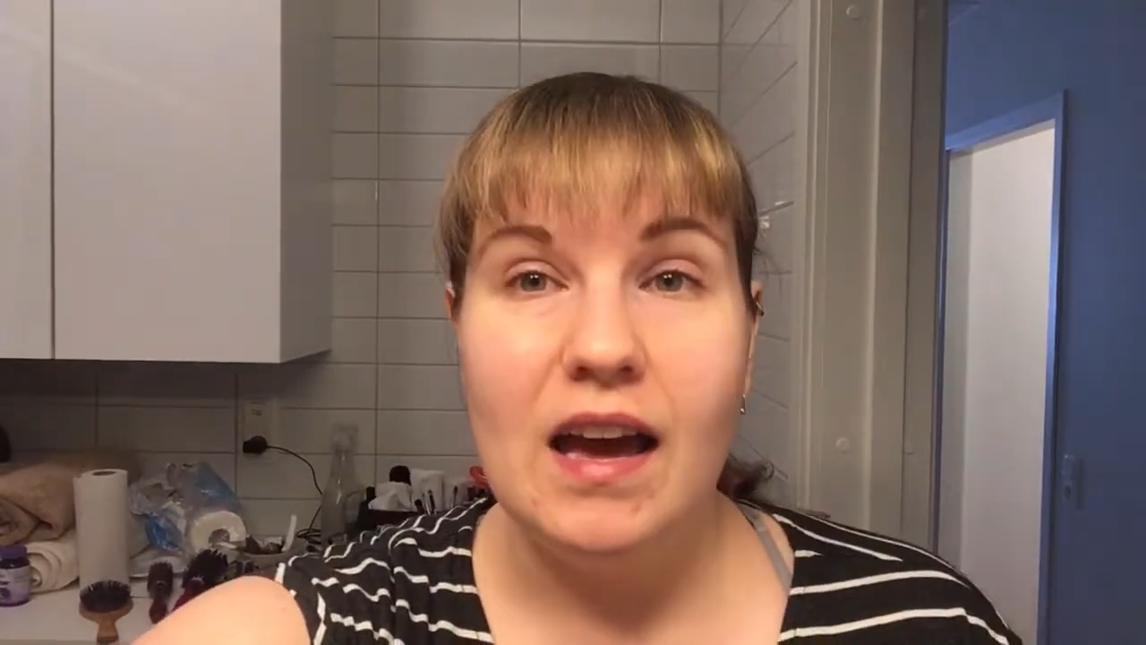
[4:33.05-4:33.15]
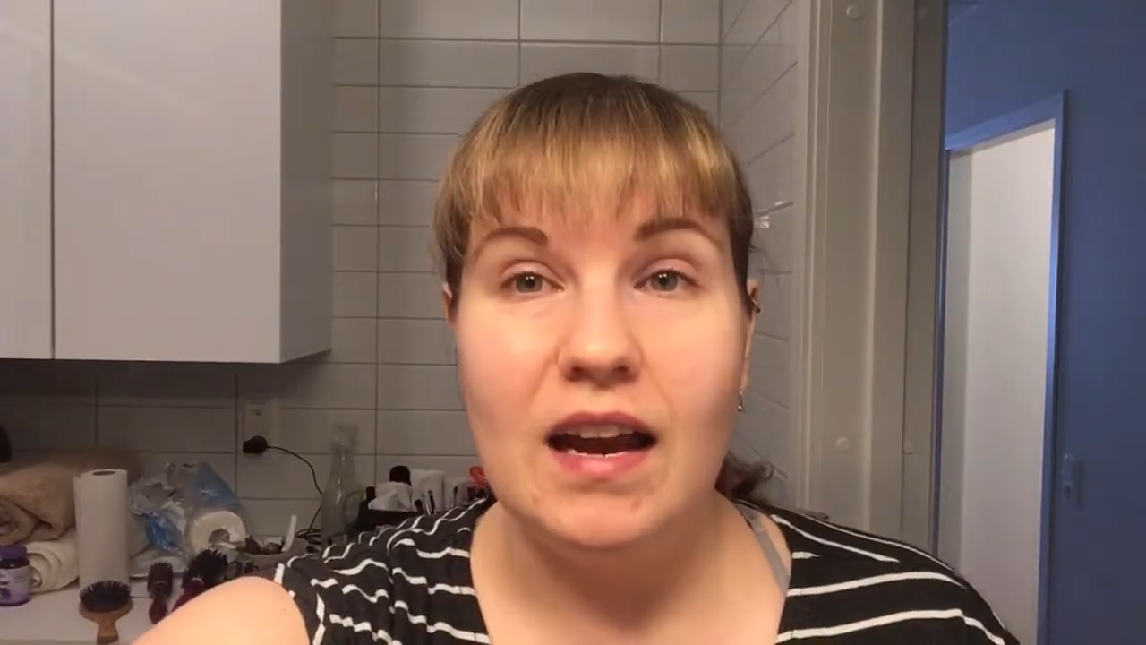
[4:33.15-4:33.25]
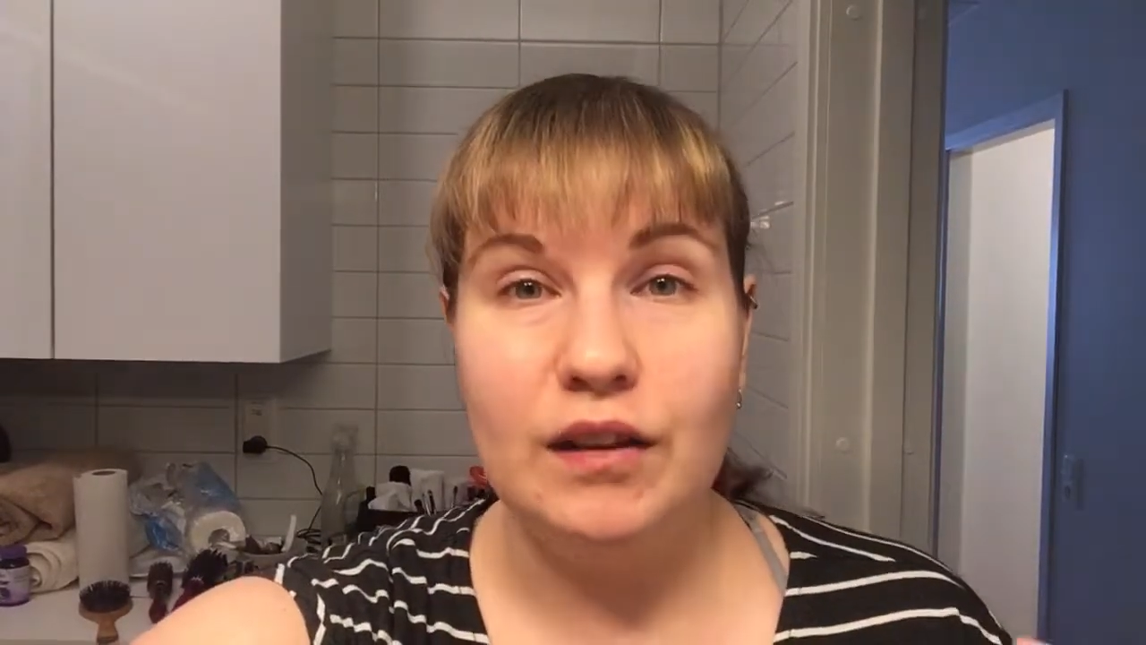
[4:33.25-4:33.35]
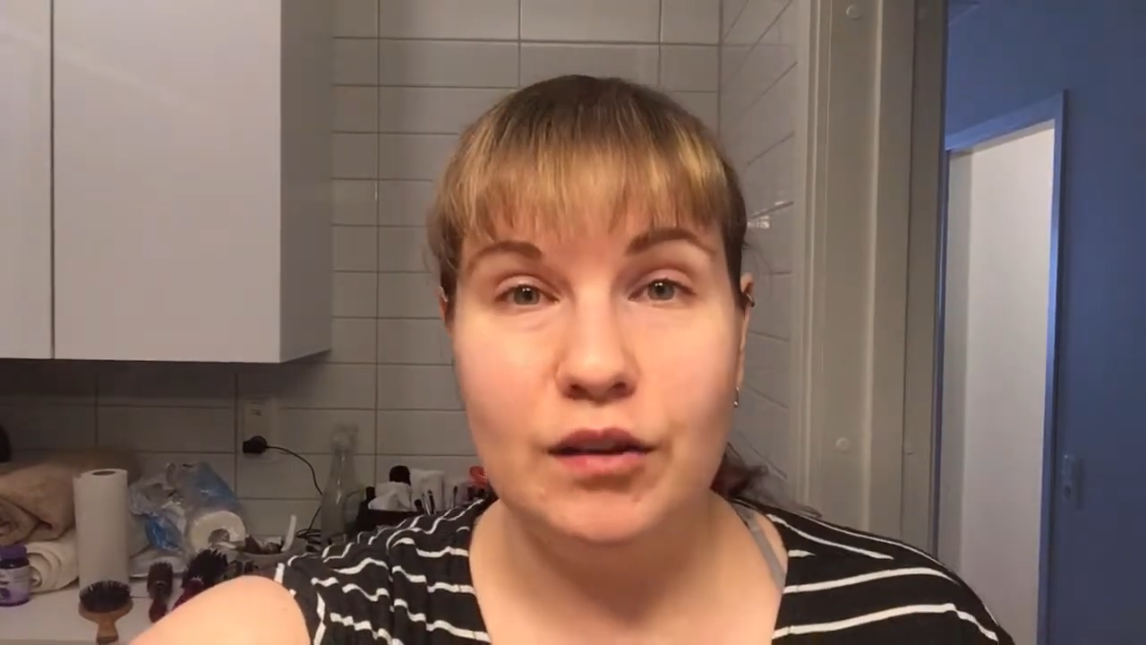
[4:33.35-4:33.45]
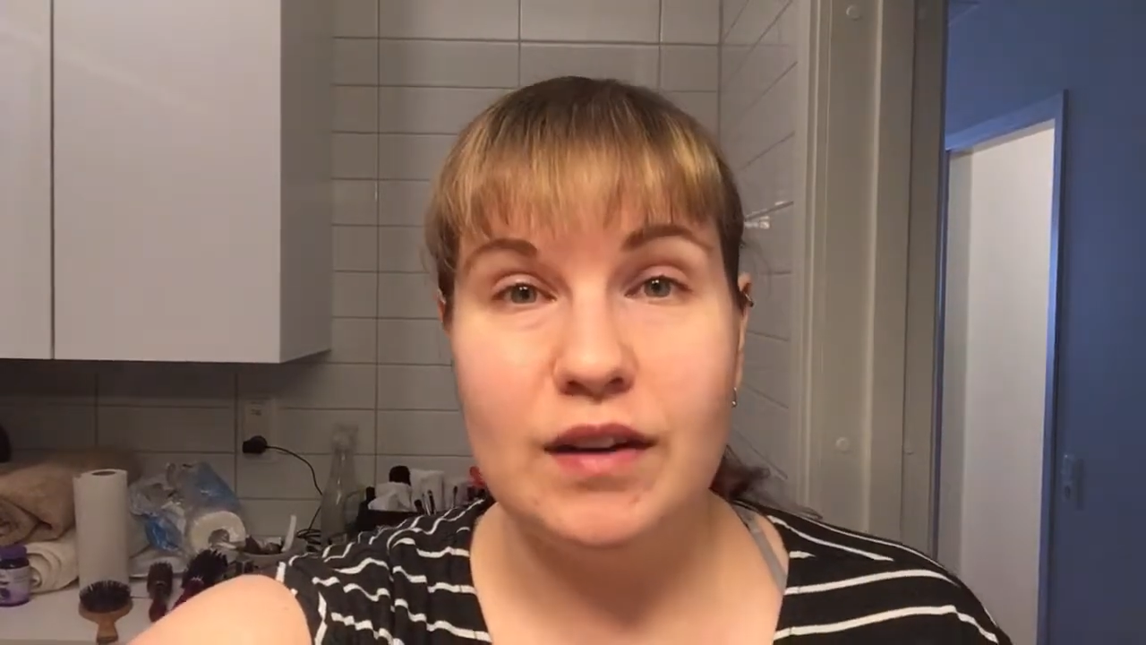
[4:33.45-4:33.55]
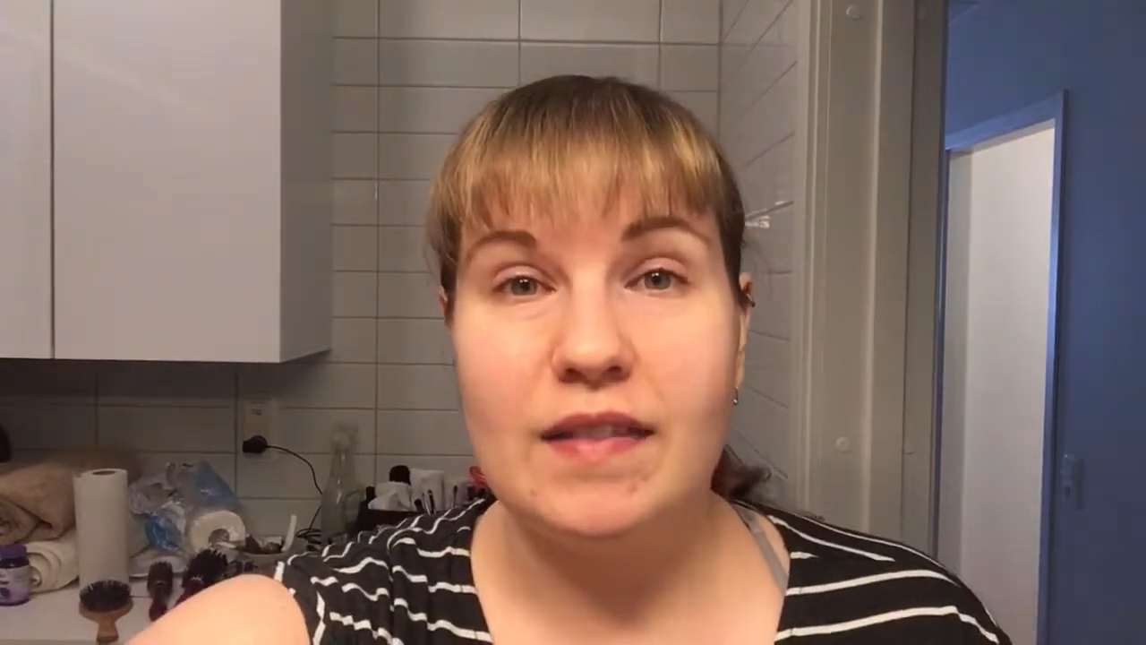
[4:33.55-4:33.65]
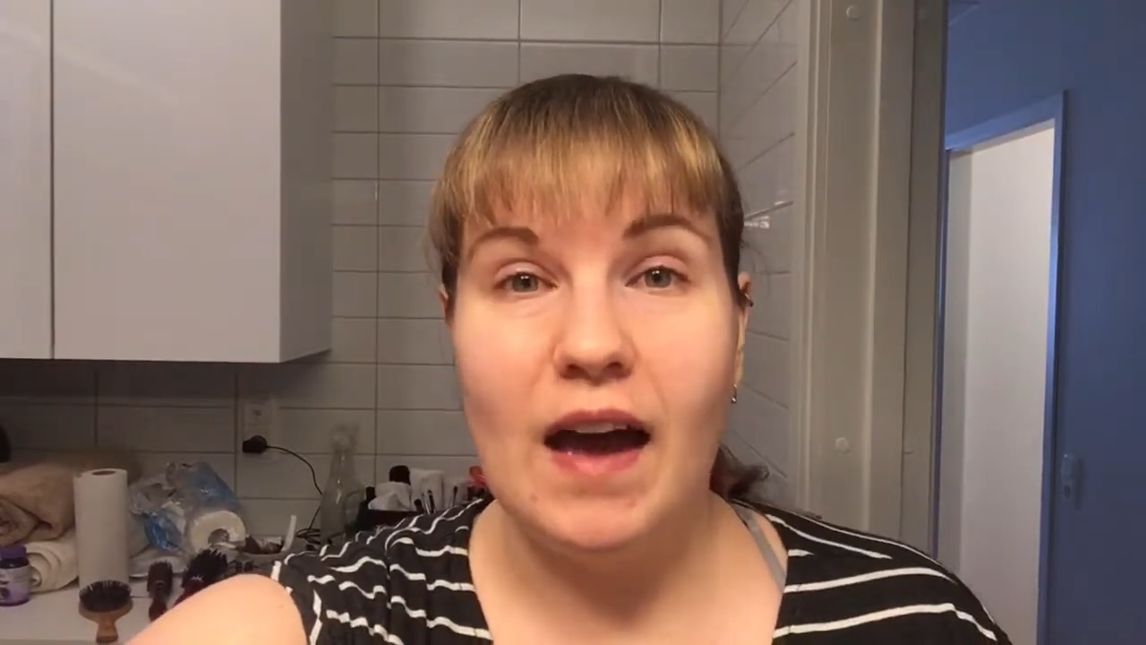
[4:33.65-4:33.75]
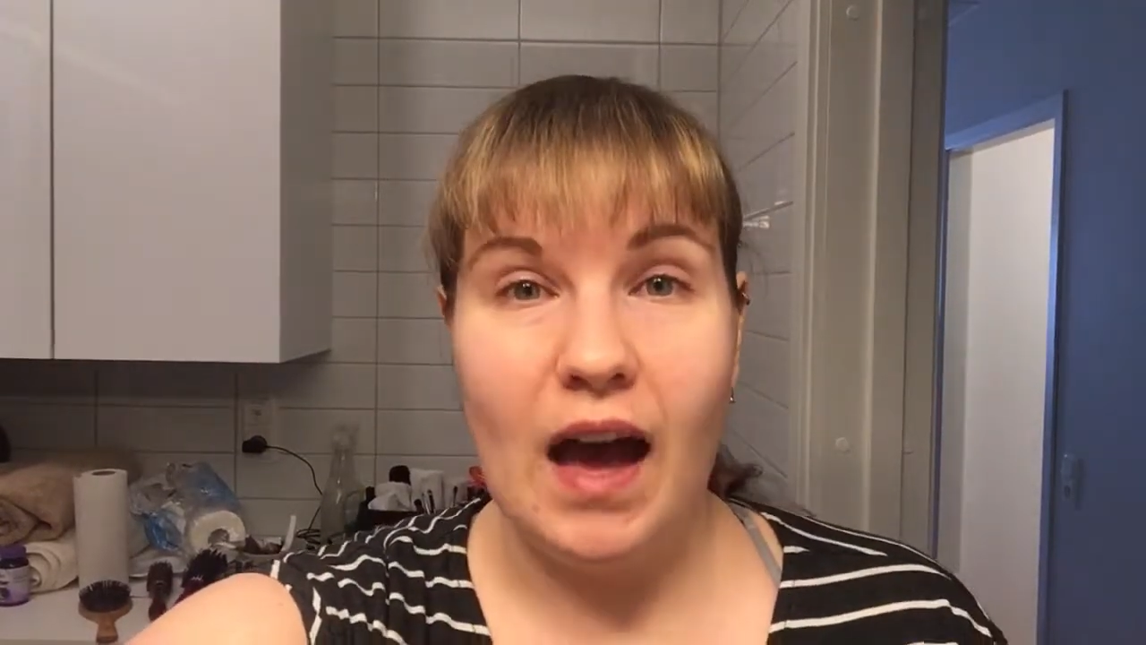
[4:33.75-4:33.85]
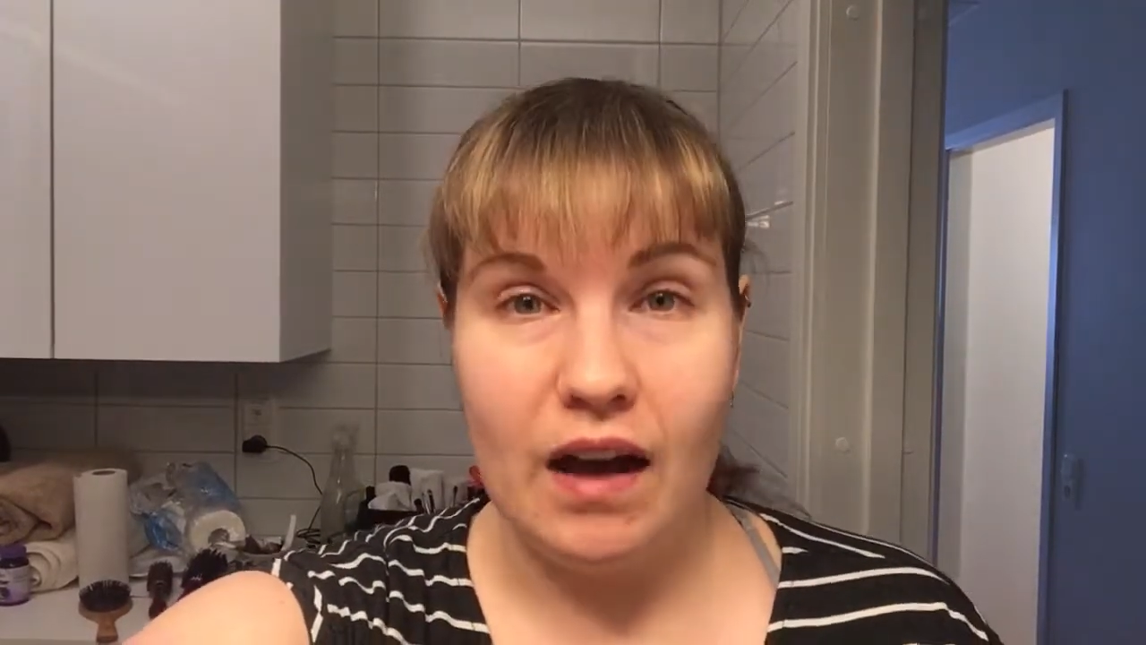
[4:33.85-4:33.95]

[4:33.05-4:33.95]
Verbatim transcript: and I look at the